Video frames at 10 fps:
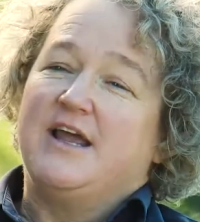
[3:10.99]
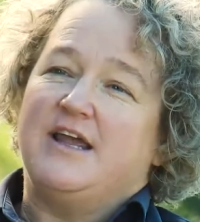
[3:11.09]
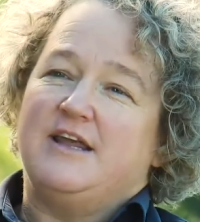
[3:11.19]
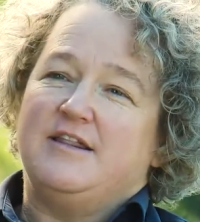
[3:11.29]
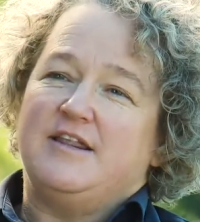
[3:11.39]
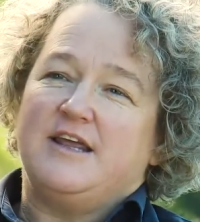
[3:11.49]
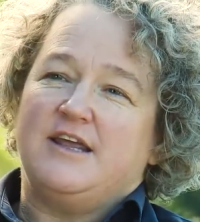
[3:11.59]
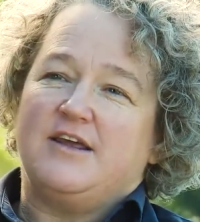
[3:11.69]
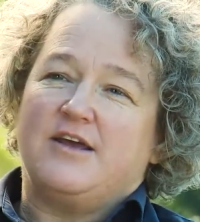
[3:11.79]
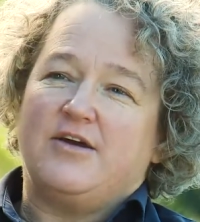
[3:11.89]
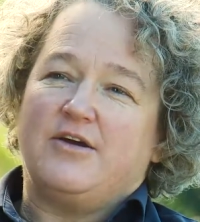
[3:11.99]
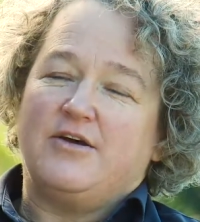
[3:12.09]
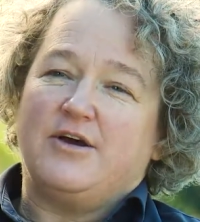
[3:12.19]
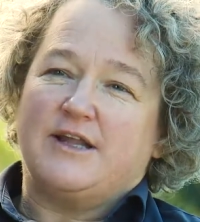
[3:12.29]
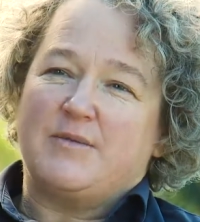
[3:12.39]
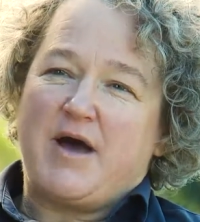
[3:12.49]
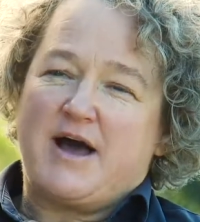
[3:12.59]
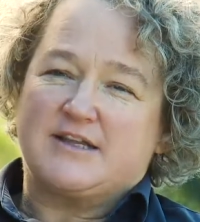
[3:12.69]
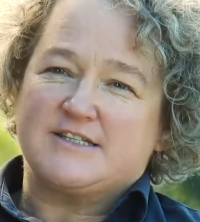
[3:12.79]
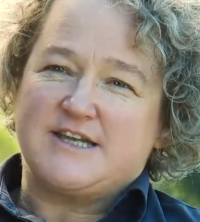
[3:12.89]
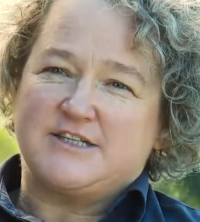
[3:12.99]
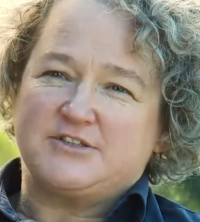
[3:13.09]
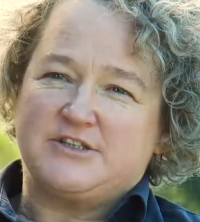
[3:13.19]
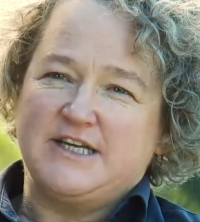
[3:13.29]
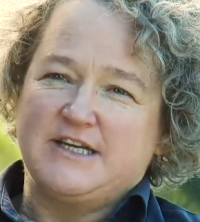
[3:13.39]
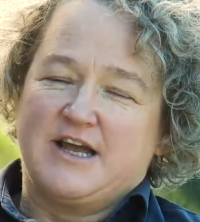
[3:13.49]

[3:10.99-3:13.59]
in the early part of the century.